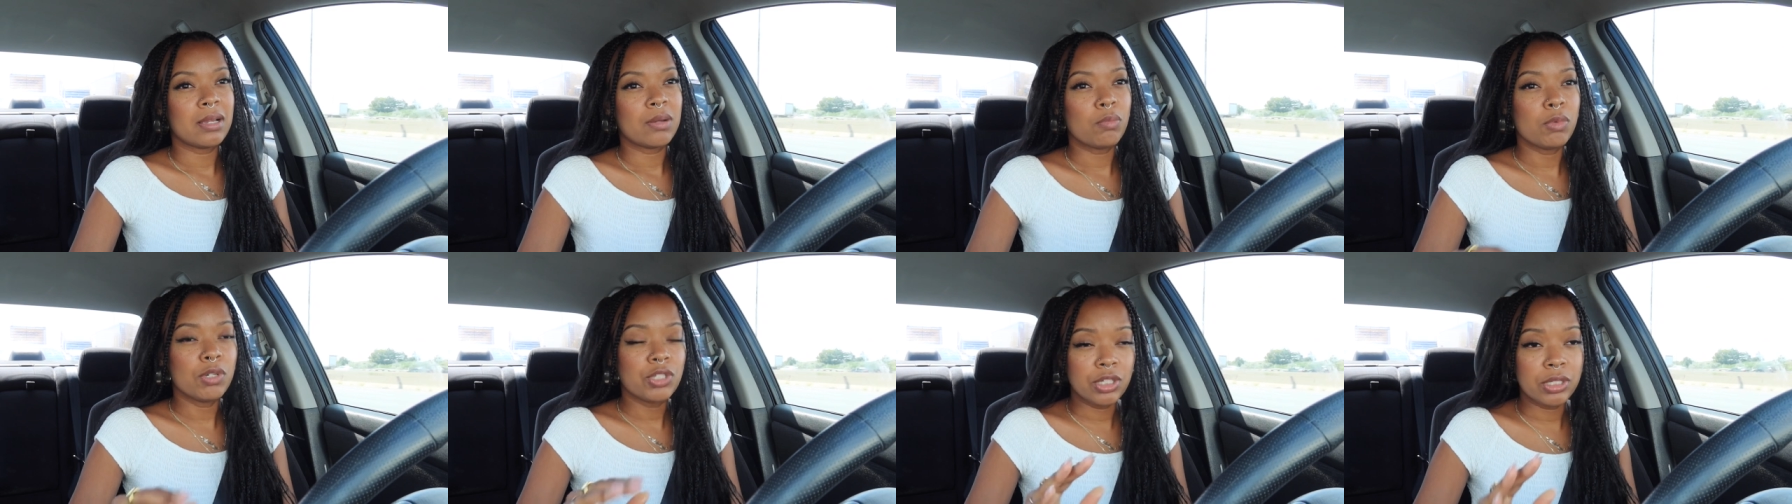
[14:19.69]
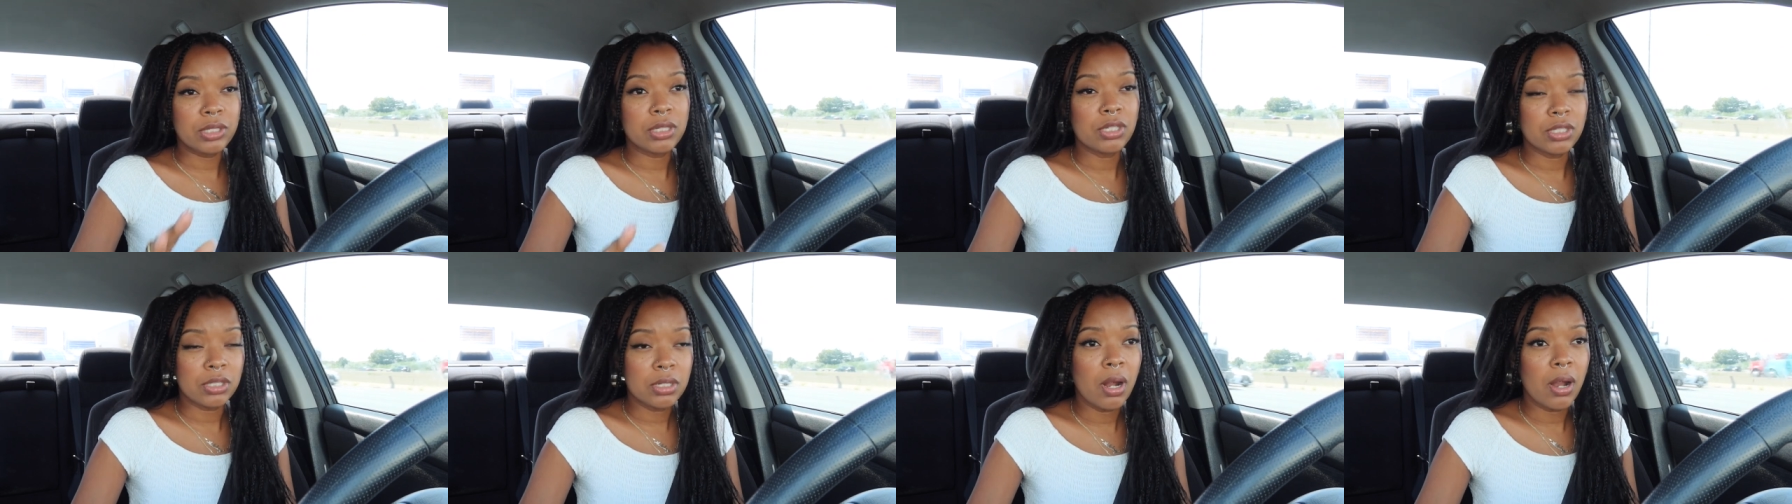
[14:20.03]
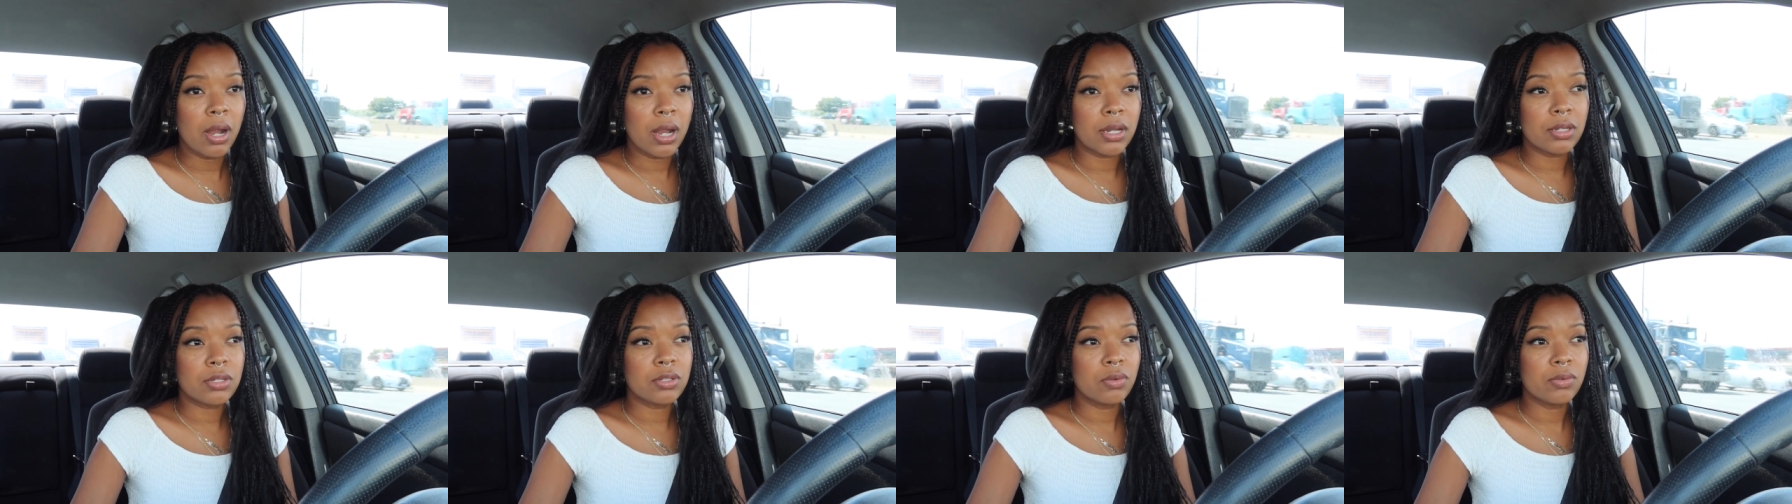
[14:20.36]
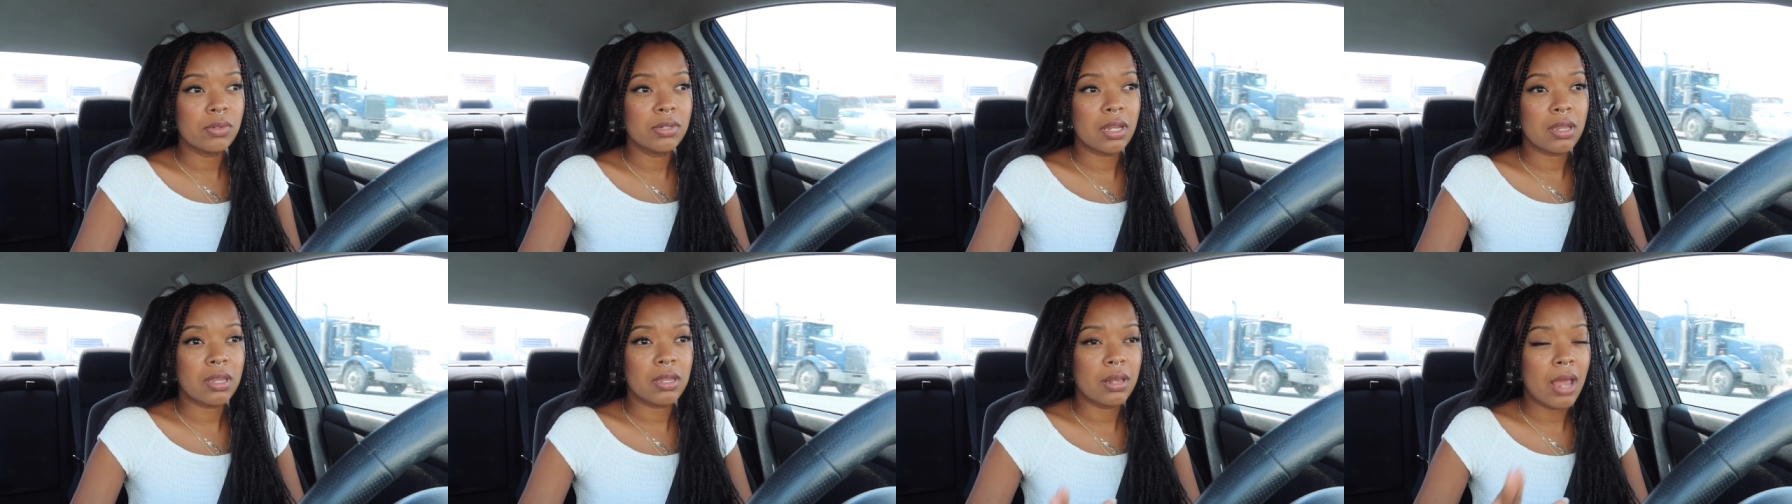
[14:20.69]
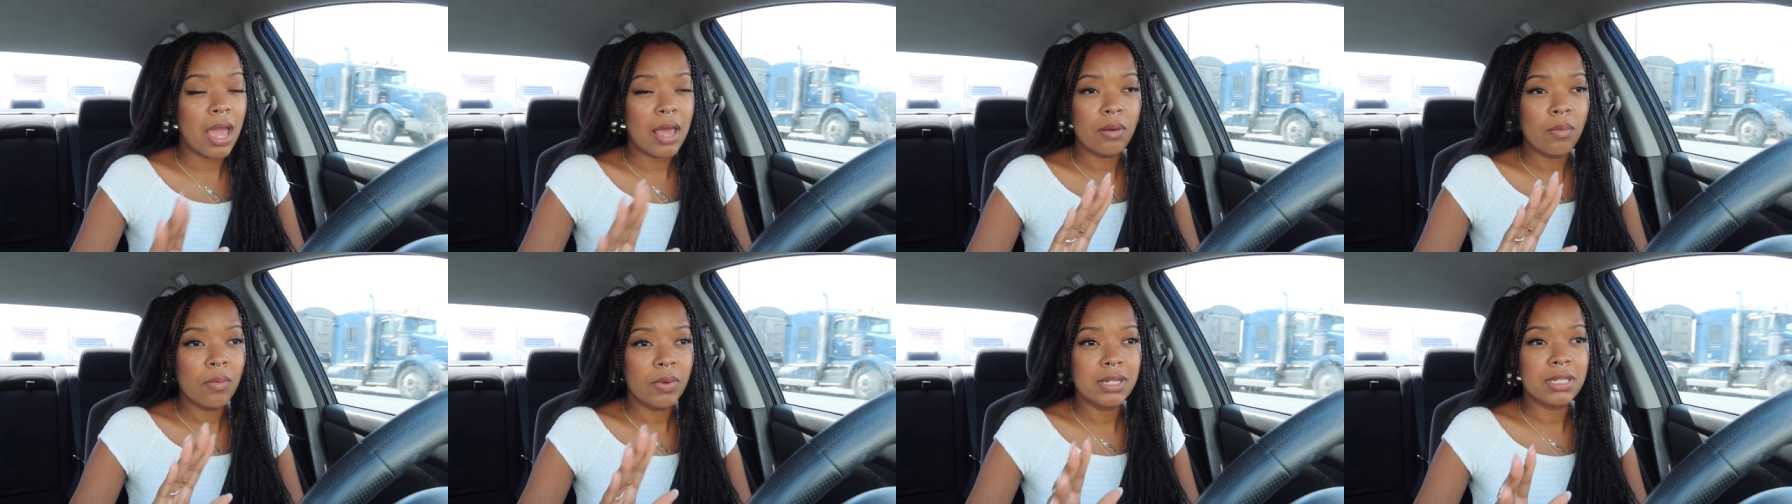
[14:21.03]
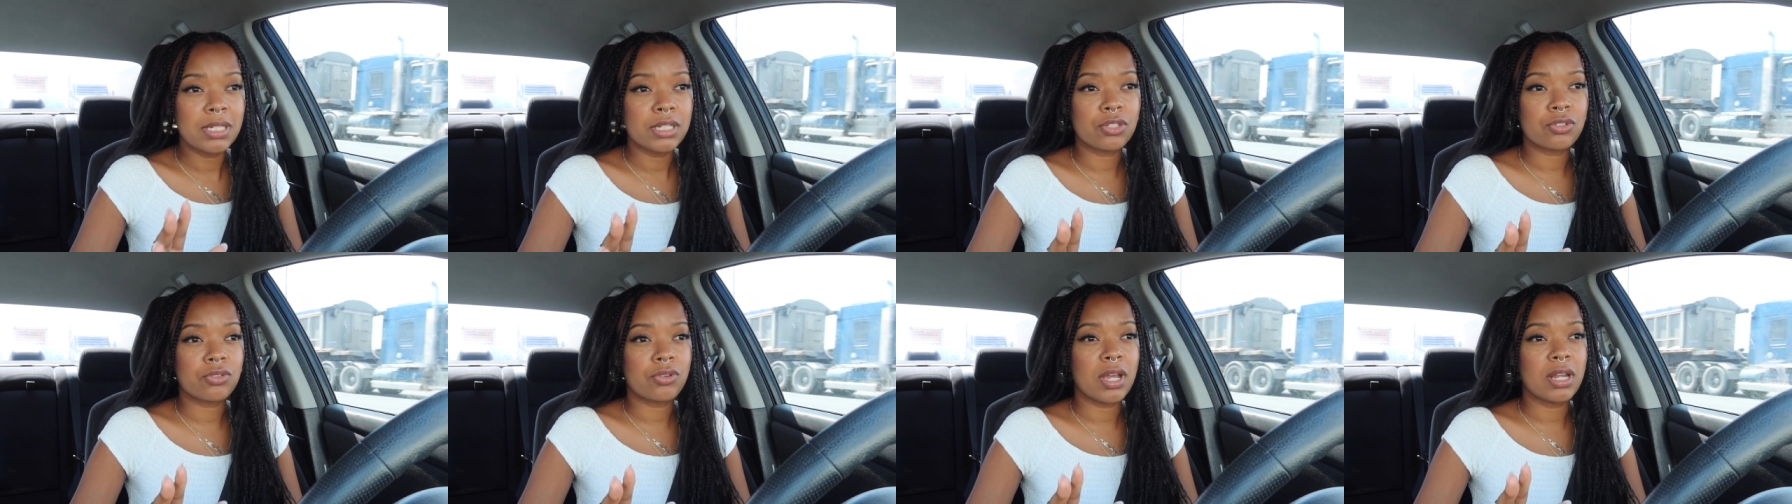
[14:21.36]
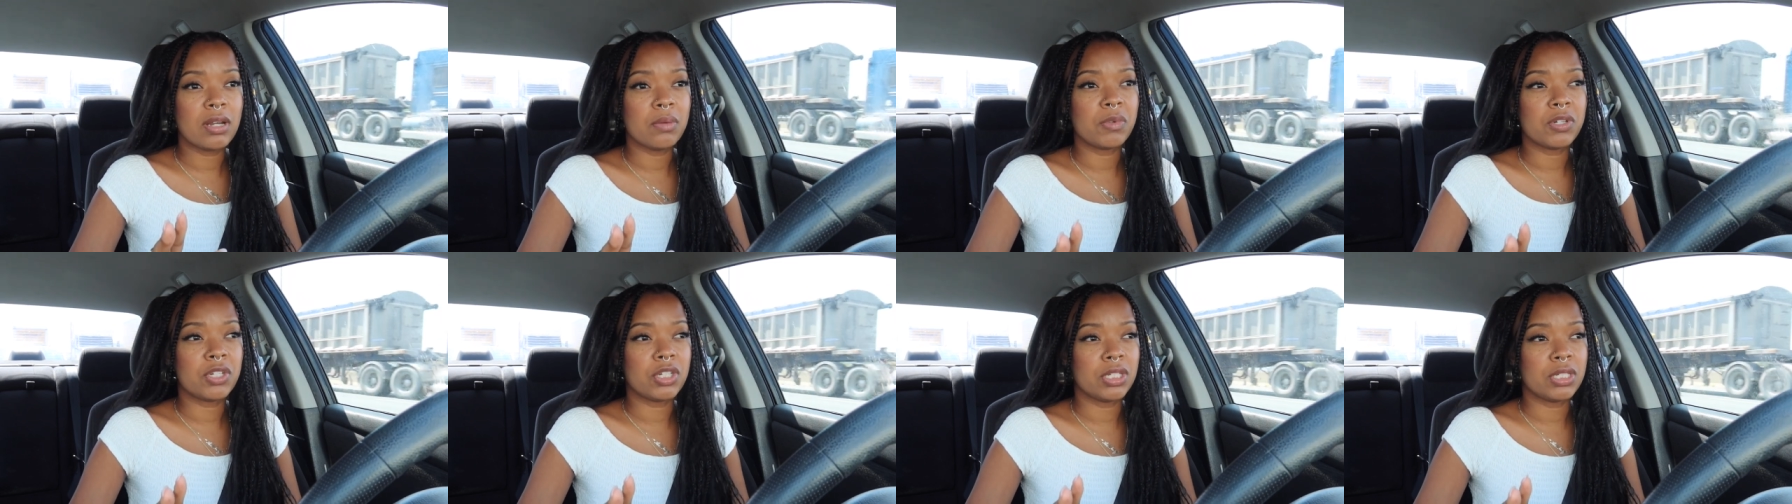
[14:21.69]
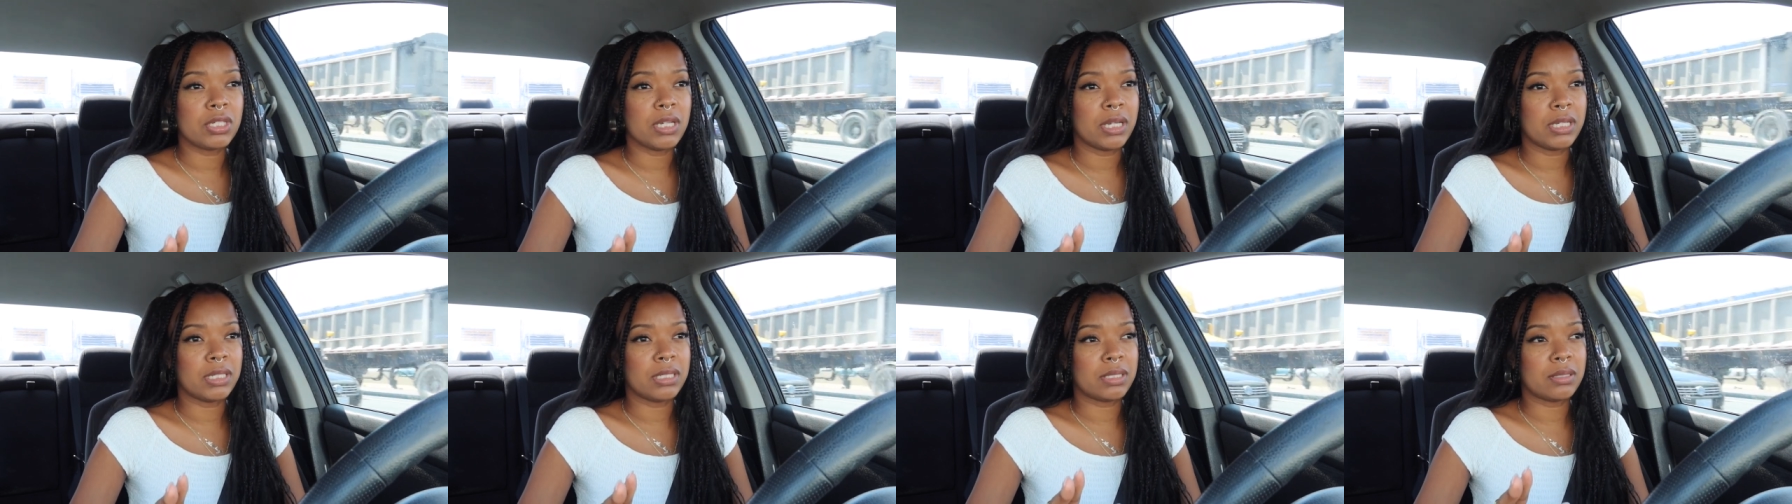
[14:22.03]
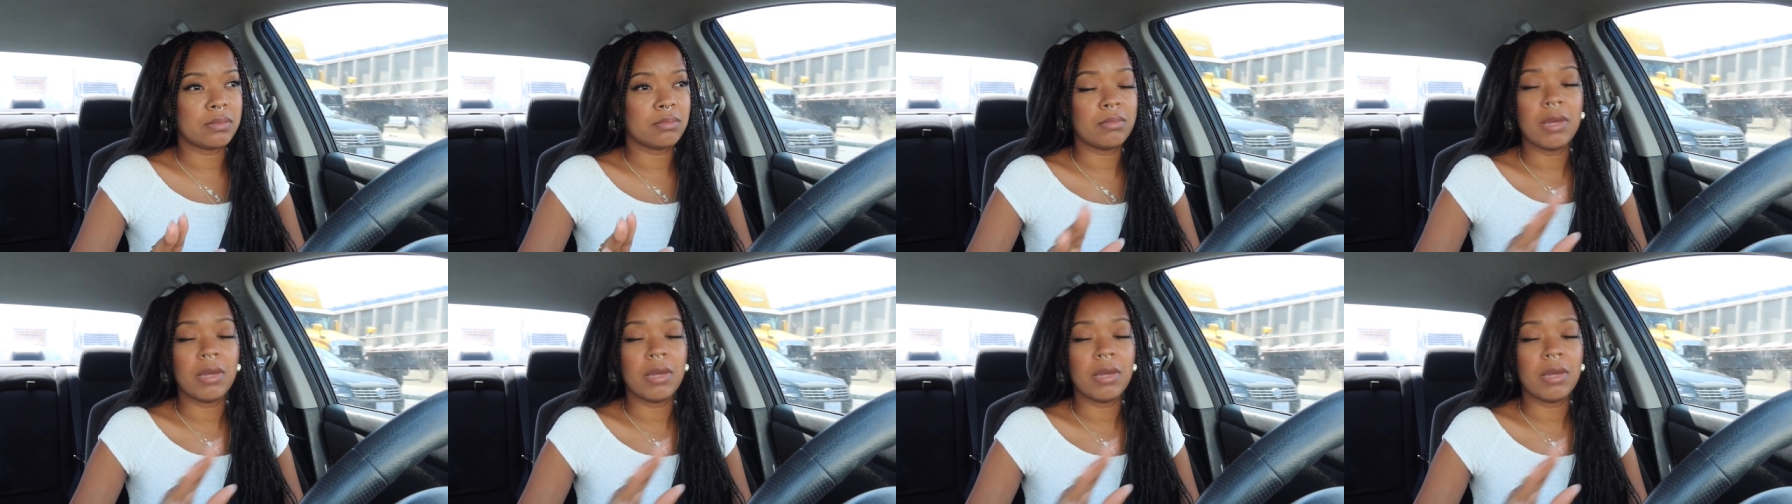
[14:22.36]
which is a start. Don't I don't want to discredit what she does.